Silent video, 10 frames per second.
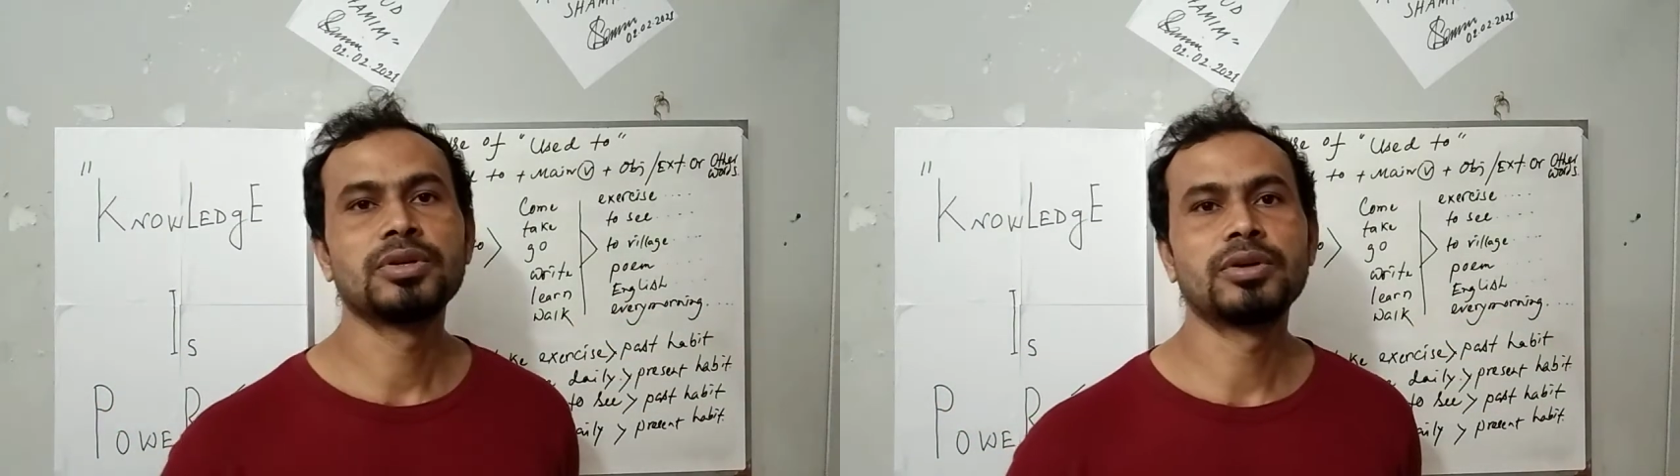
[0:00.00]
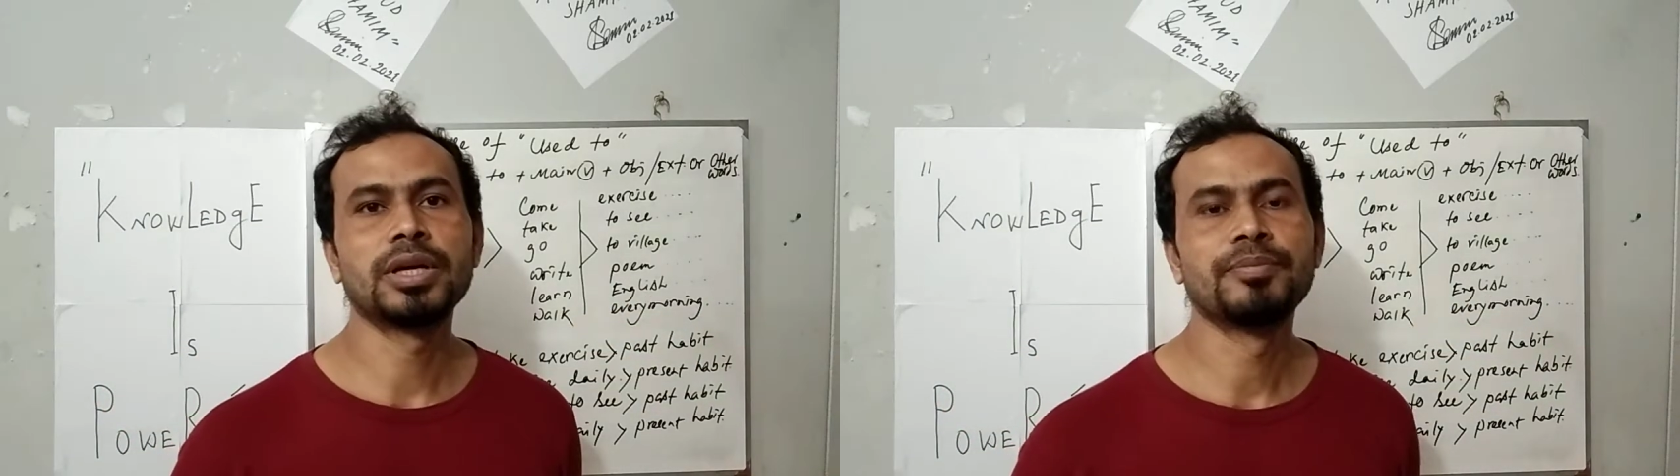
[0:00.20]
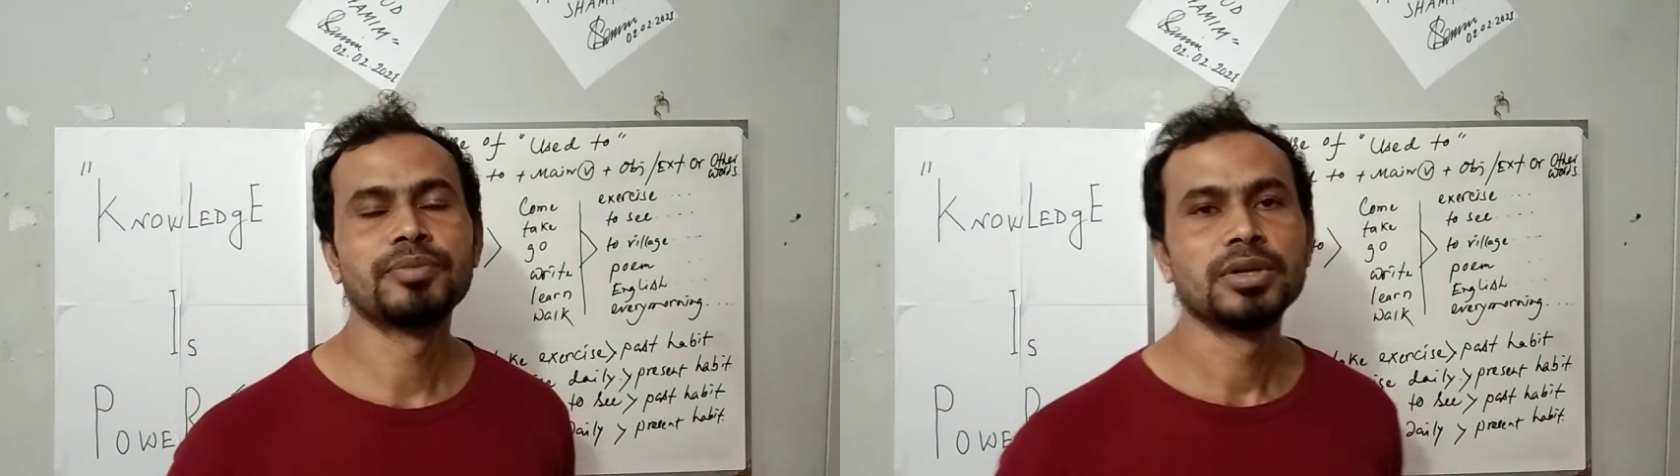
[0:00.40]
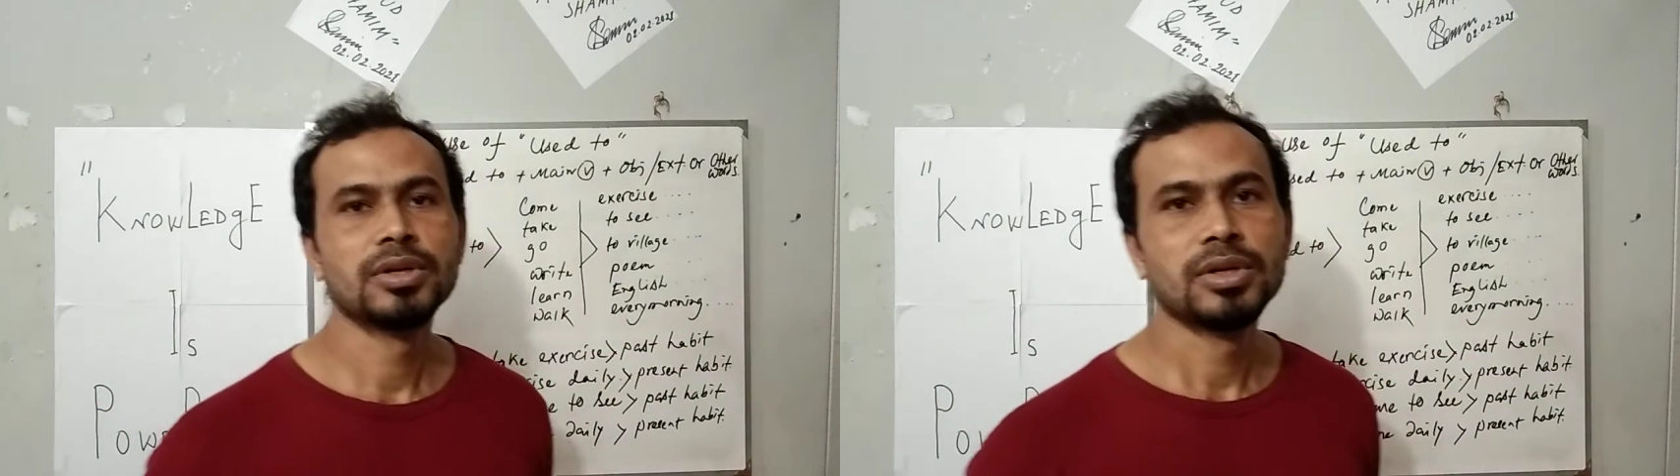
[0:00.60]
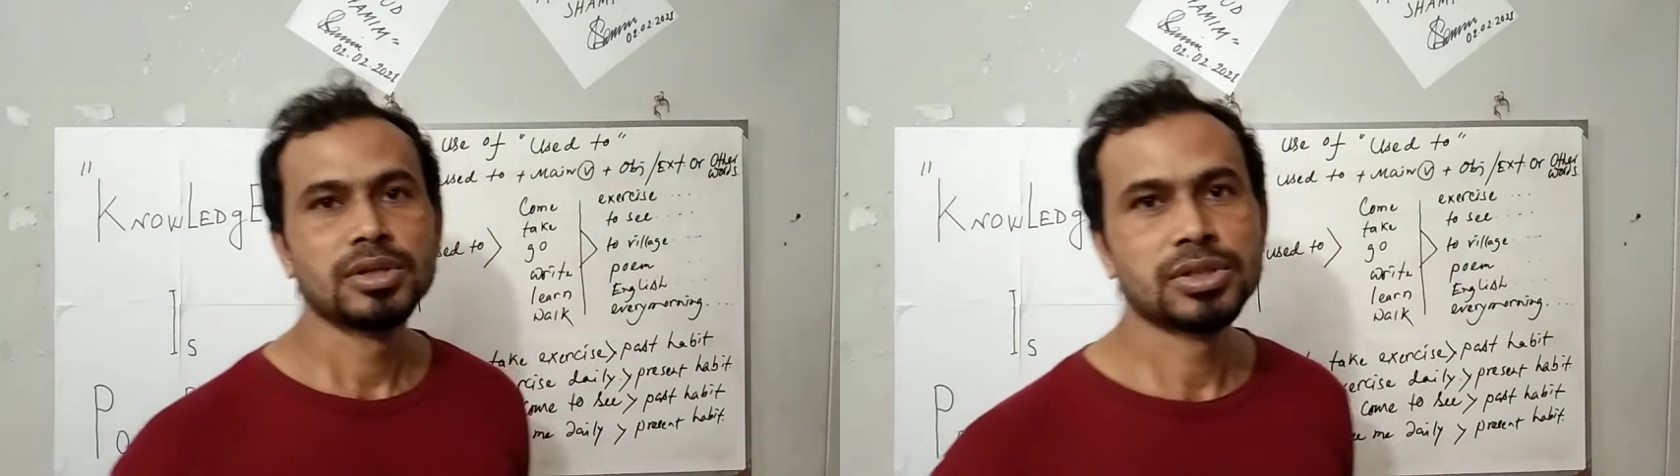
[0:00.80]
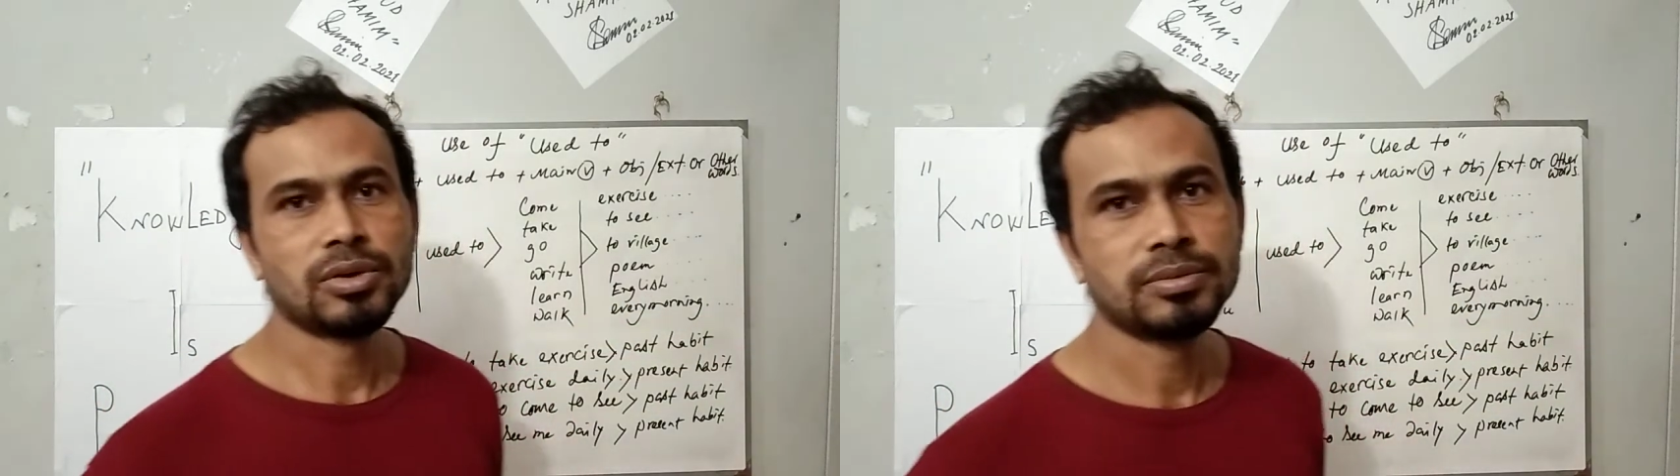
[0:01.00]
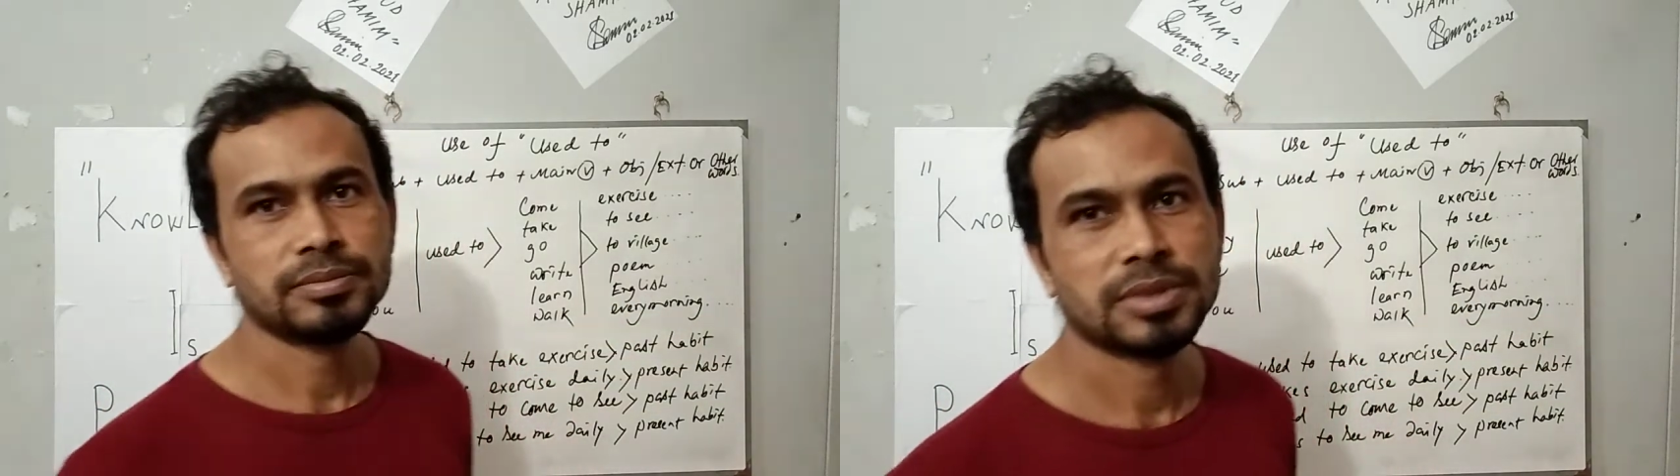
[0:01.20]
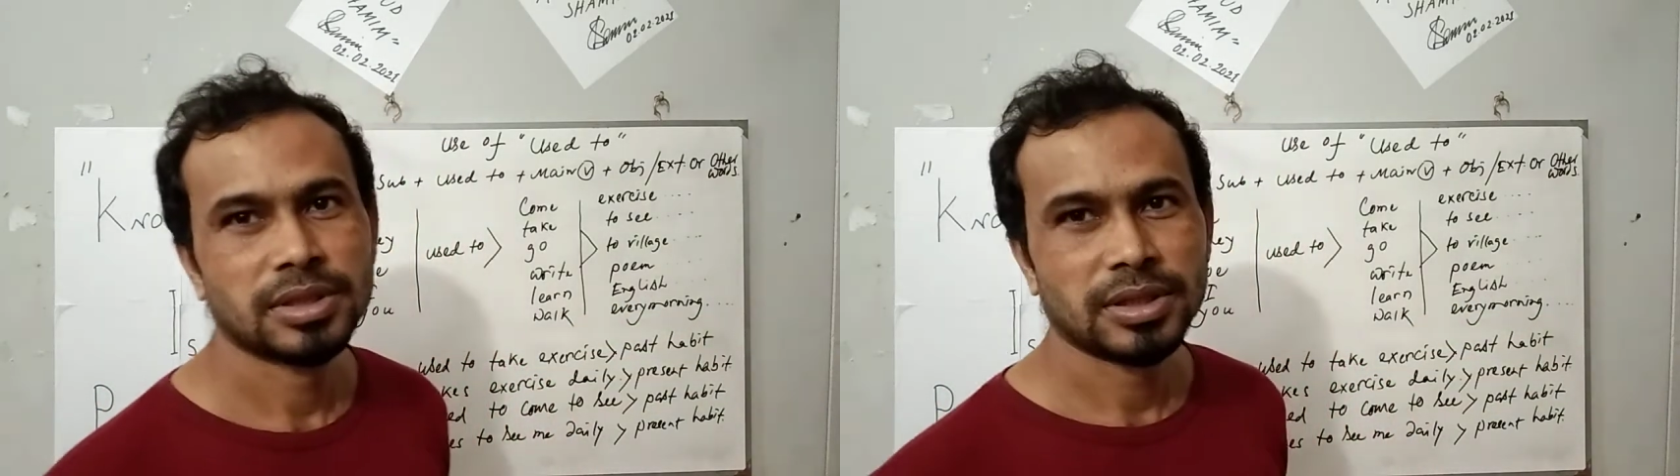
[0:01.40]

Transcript: Okay, so